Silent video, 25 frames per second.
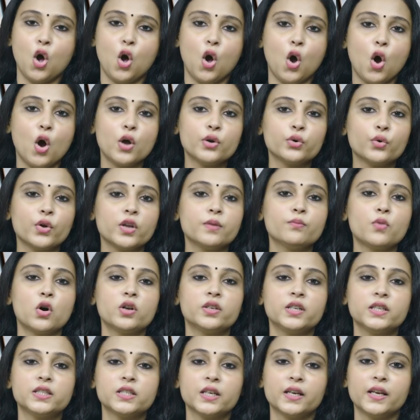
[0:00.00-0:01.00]
Ongoing
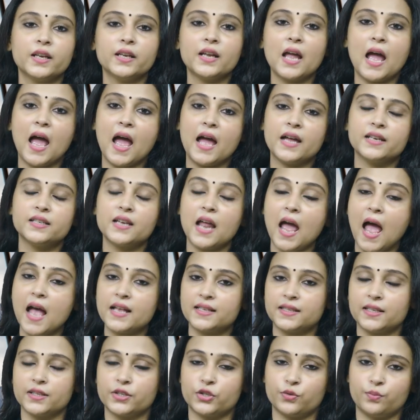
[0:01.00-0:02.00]
monitoring and
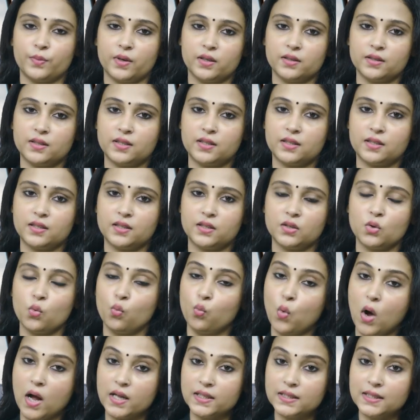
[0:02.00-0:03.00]
assessments.
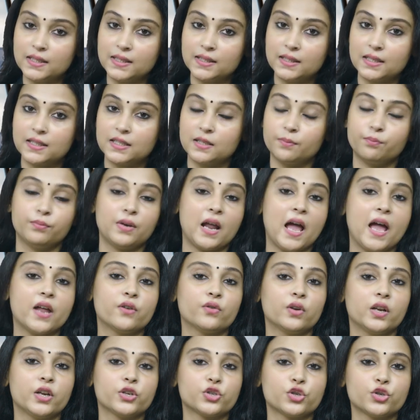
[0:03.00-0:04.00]
Once the supplier
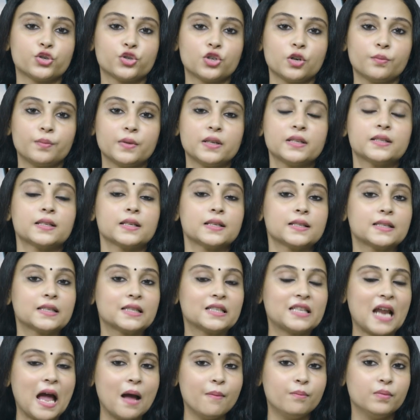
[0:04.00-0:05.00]
relationship is
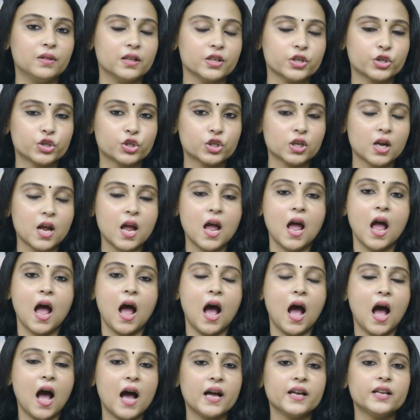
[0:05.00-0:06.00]
established,
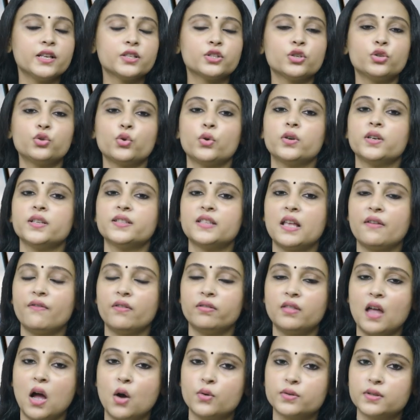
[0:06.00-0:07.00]
ISO
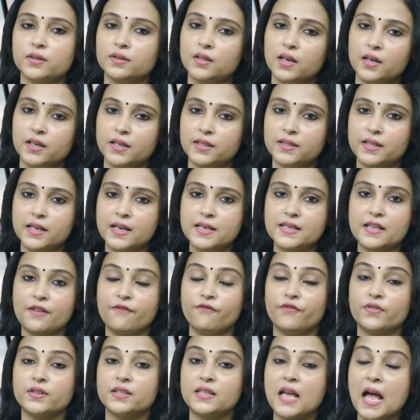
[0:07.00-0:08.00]
27036
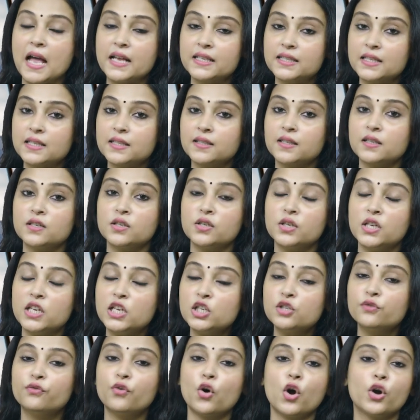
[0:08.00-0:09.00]
emphasizes the
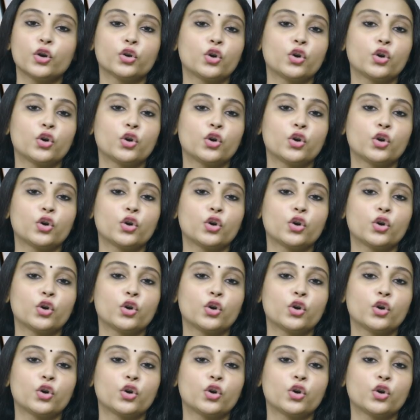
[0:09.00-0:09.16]
need for